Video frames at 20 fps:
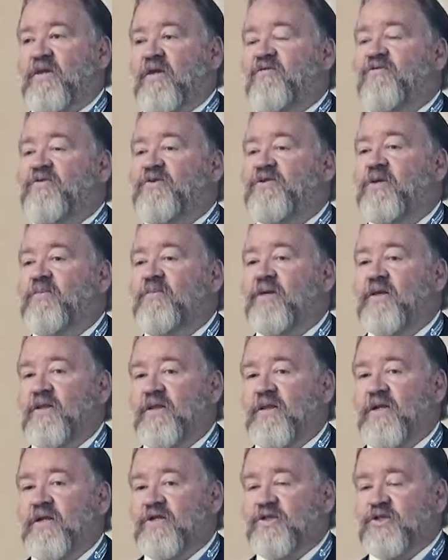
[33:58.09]
that for somebody
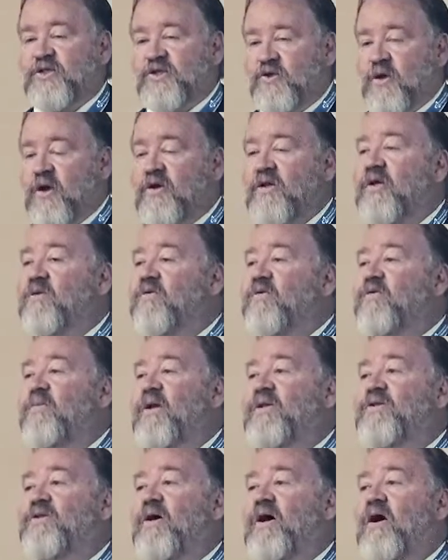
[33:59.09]
that is struggling with
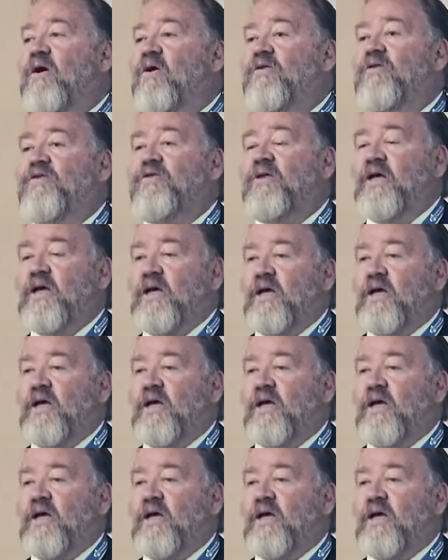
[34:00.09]
mental health